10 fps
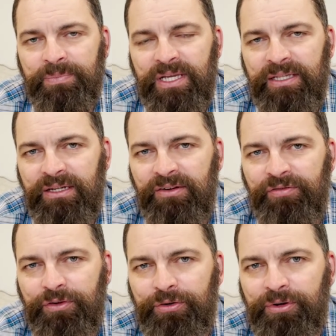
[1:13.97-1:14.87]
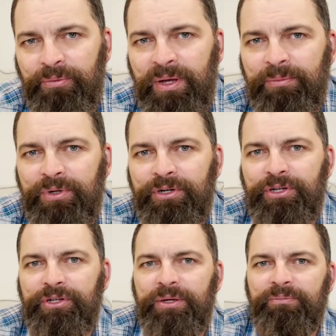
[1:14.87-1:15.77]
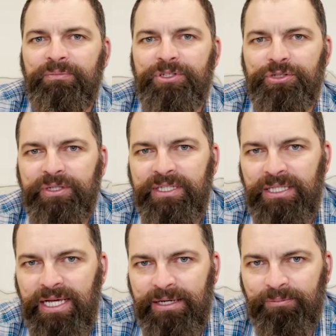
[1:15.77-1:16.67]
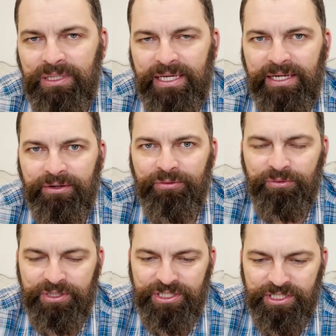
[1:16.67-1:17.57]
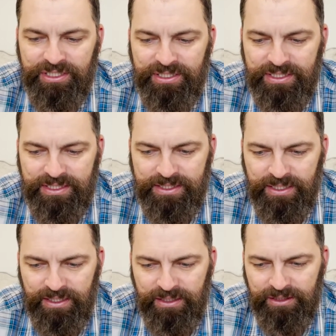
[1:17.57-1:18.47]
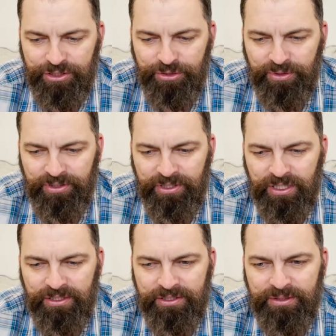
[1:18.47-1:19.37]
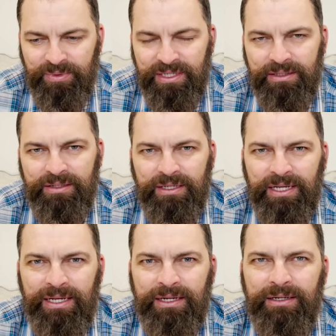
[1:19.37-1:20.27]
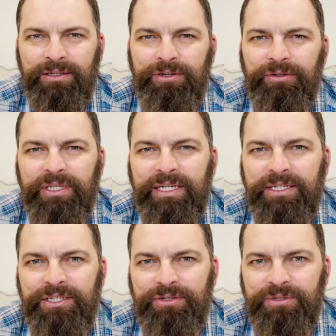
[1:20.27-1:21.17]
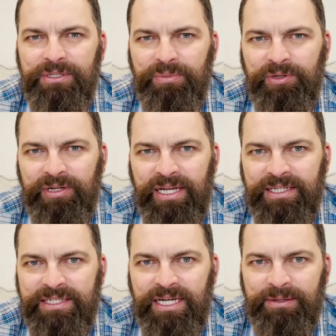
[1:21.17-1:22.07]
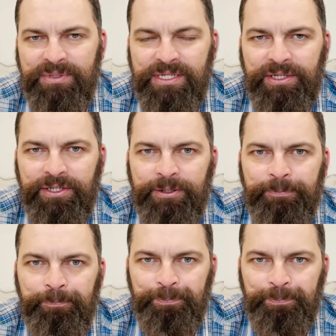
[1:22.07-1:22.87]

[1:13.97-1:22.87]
And then if you're a member, you can join the light plan, which is $200 a month, and you only get to use the boat 8 times a year.